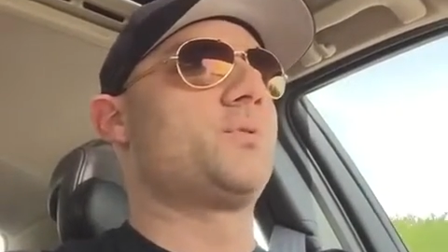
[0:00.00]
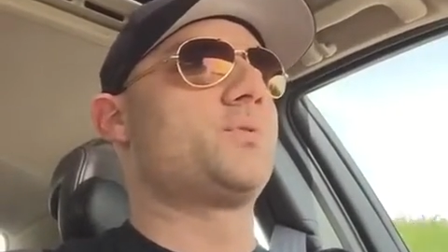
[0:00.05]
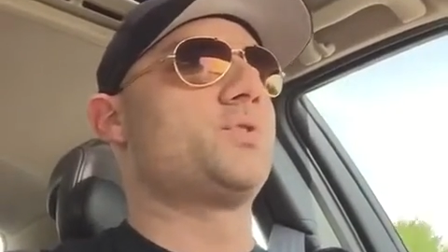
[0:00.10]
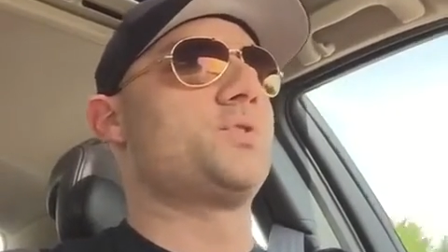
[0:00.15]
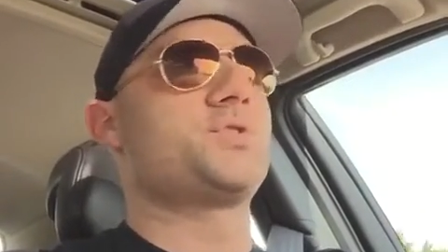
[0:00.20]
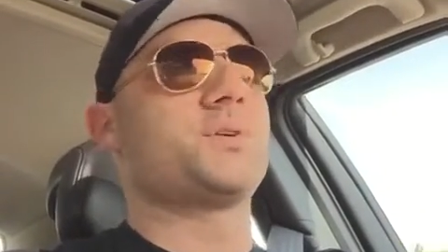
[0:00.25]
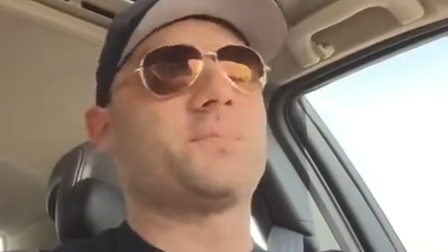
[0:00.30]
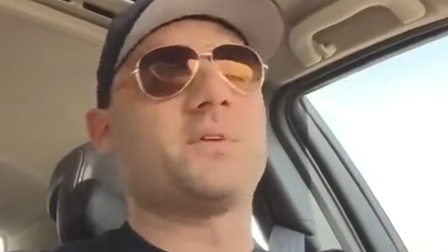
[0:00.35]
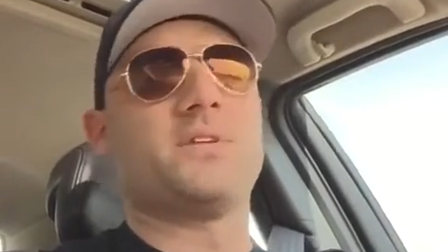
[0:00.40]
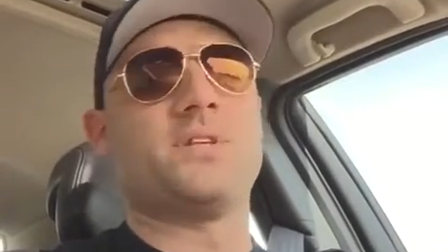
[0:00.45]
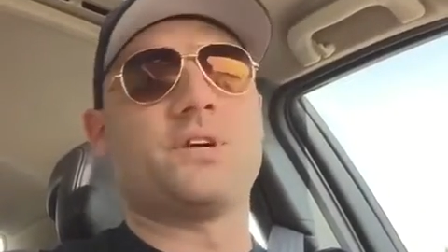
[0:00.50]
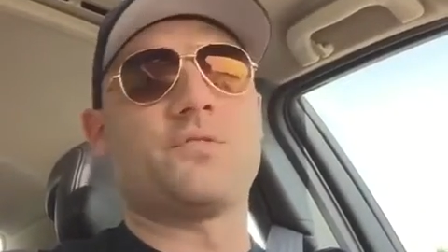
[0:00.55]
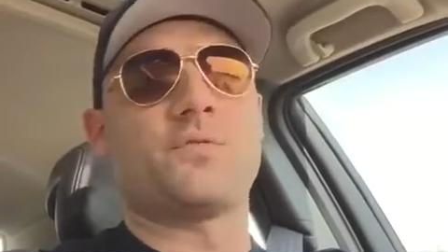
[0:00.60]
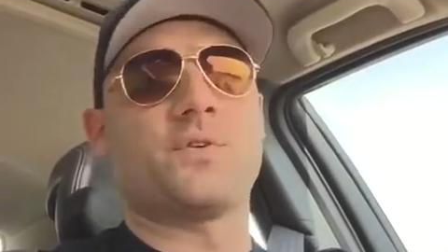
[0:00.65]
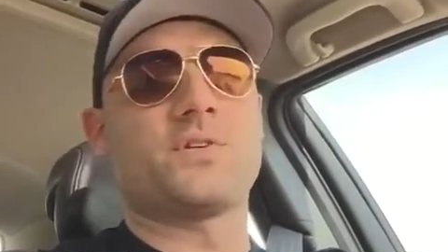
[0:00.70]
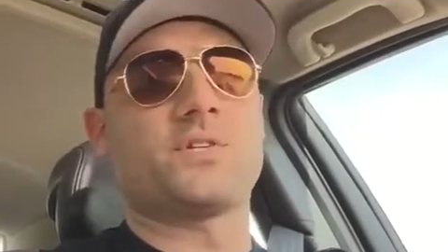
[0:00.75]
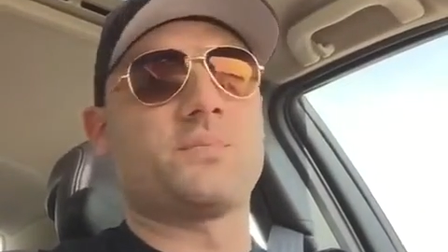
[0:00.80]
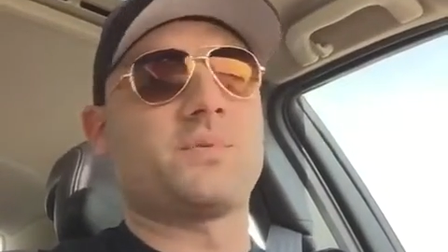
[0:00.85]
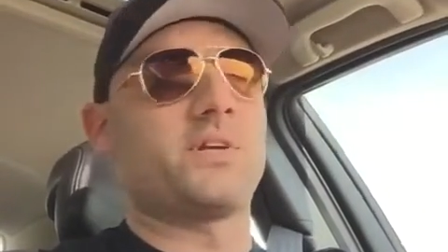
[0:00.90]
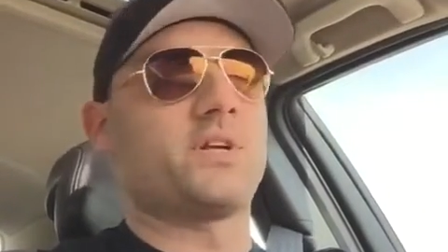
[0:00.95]
We'll do something
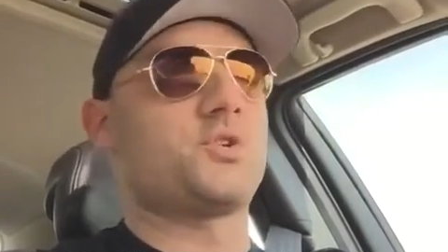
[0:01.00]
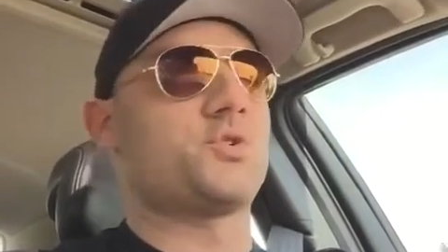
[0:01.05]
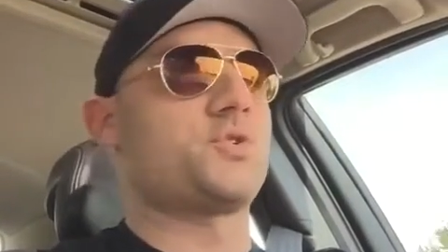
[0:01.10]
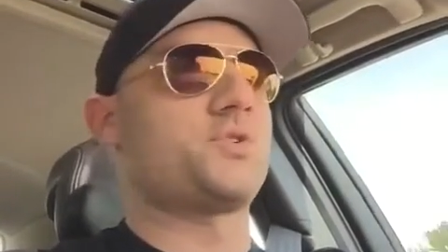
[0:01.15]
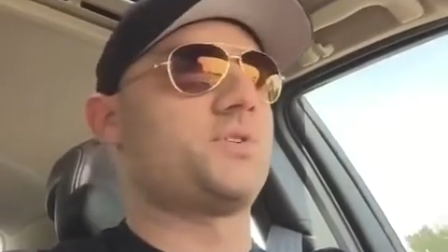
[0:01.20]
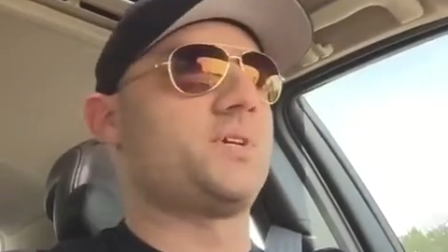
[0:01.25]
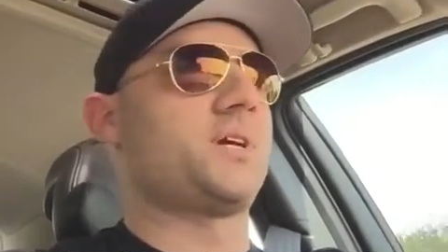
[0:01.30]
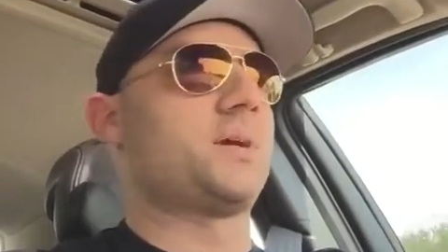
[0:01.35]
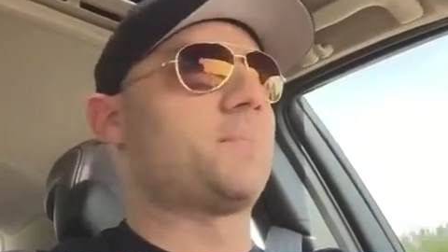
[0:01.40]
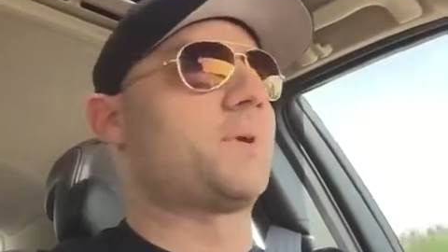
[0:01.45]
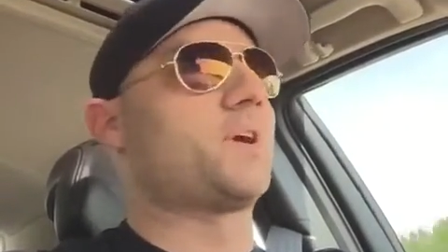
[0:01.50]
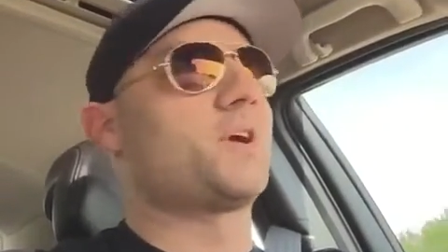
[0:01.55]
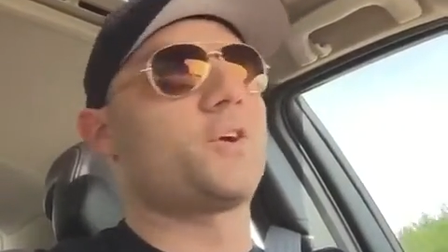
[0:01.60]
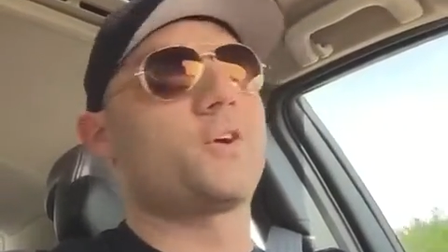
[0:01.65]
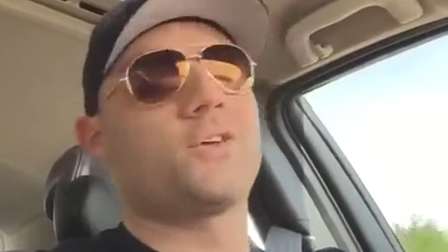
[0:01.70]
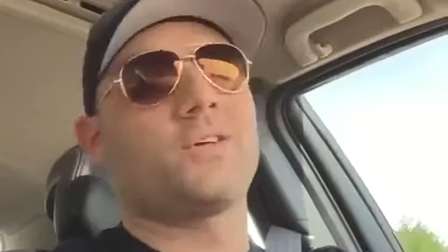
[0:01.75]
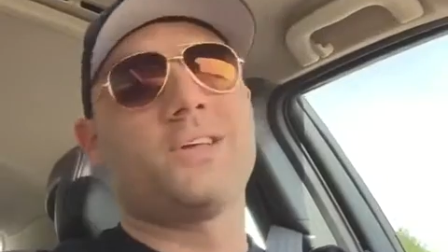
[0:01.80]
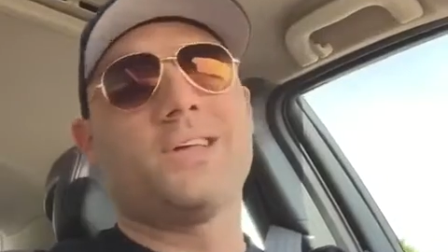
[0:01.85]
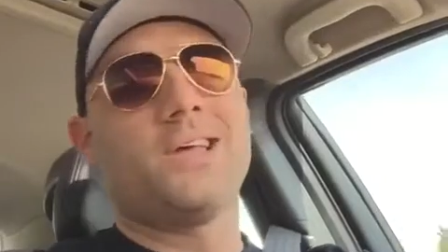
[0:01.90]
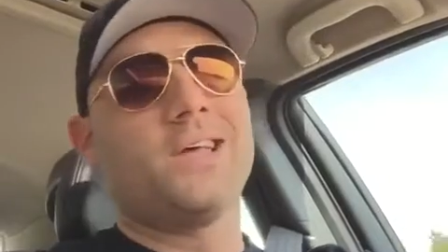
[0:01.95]
different, something interesting. I'm
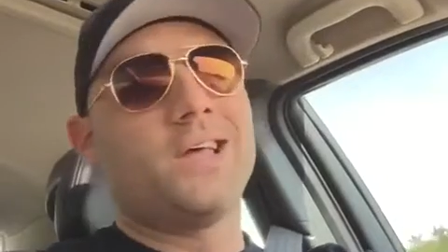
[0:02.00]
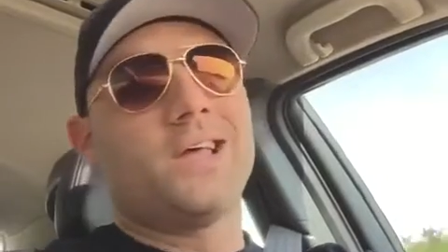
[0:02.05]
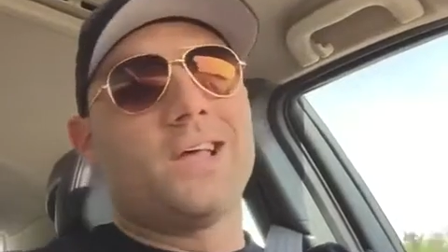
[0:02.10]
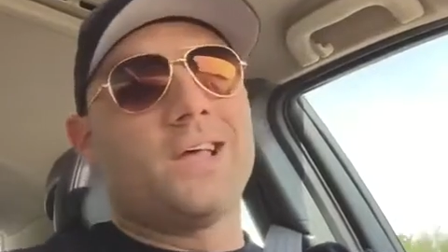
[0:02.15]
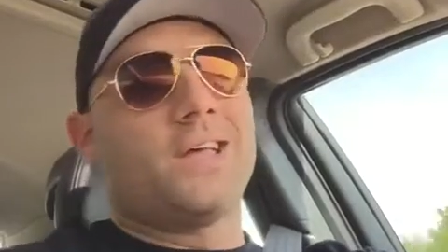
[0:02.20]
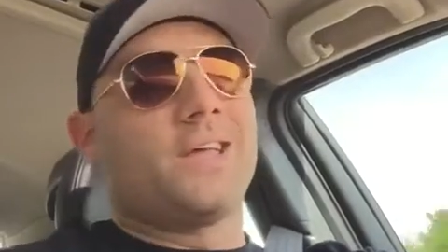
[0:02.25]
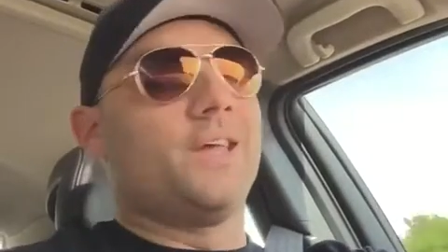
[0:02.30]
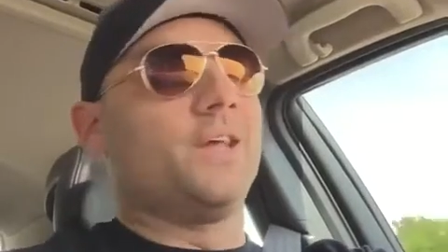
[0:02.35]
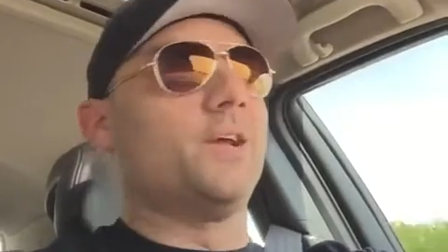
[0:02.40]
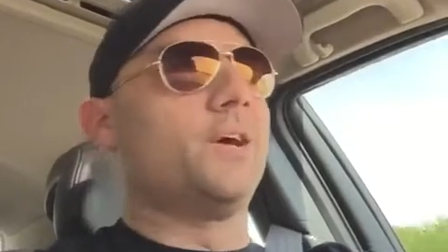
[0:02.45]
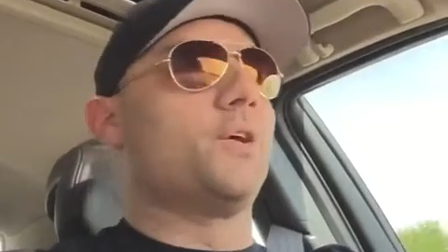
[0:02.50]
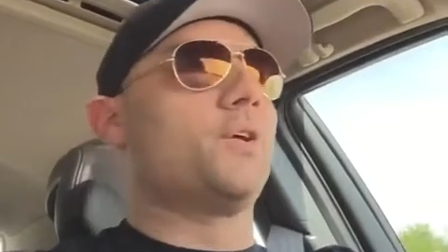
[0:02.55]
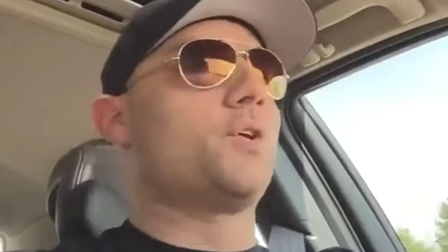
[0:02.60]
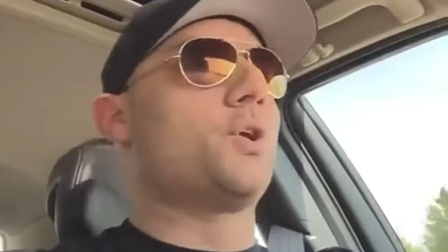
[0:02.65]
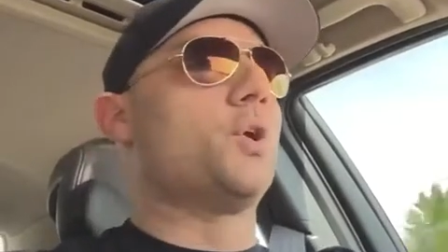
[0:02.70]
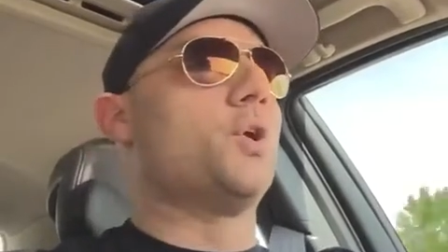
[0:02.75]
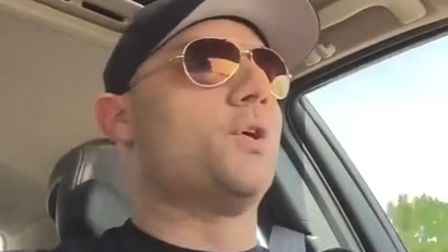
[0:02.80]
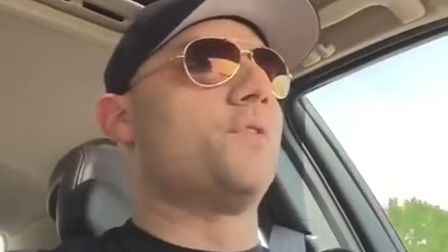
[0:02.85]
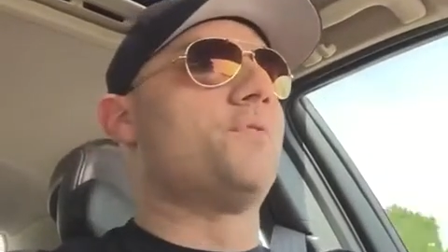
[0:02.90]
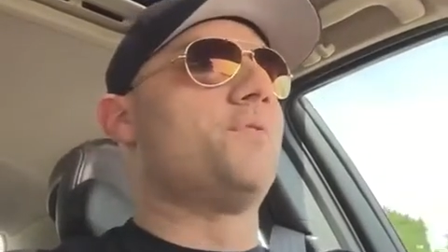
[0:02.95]
gonna
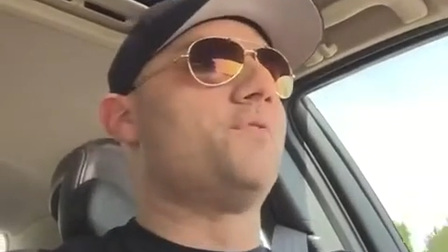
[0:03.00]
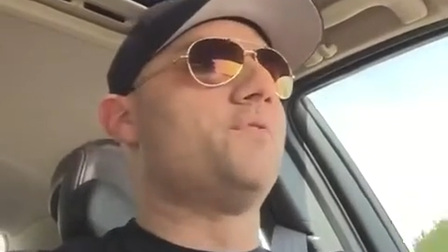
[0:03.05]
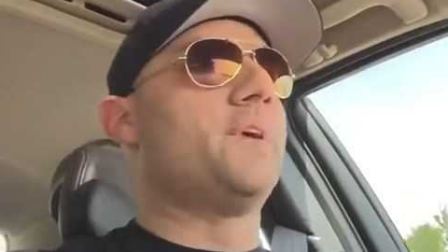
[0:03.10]
go to